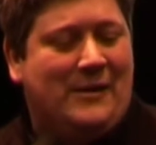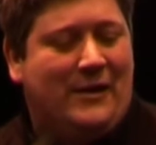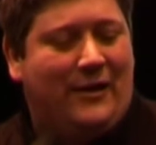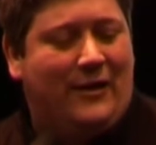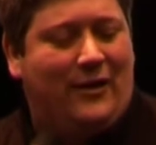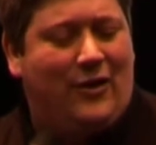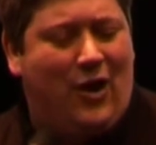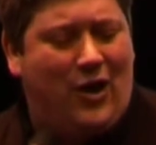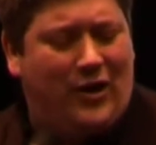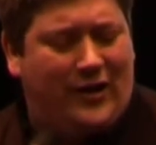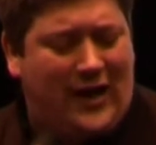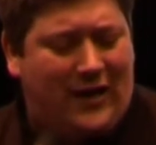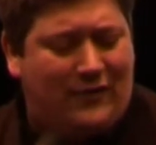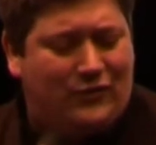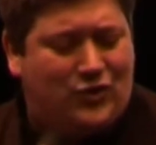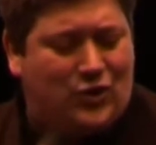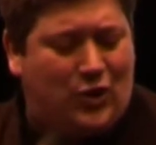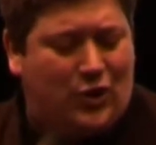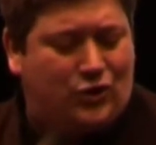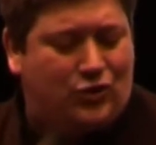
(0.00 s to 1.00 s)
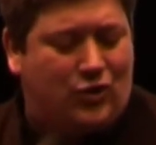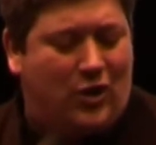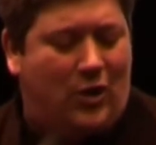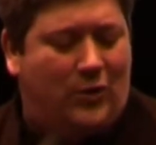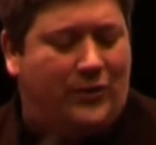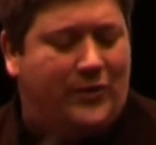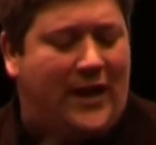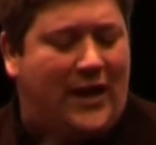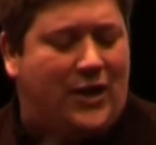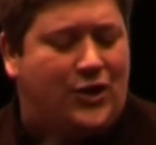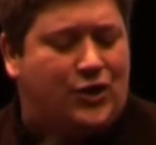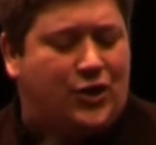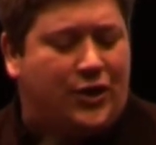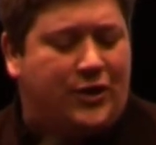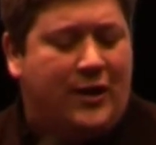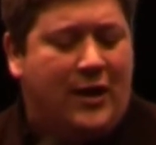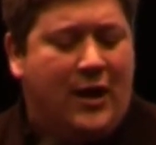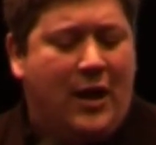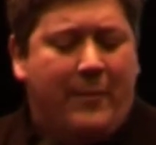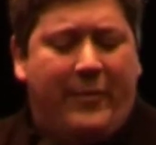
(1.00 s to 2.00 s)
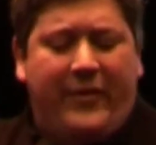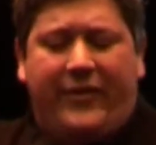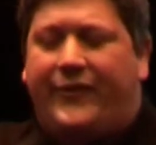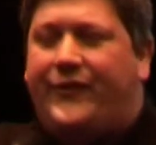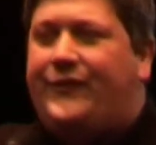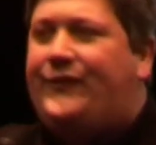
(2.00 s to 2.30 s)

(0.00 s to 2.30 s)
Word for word: And God gave Joshua a whole nation, but the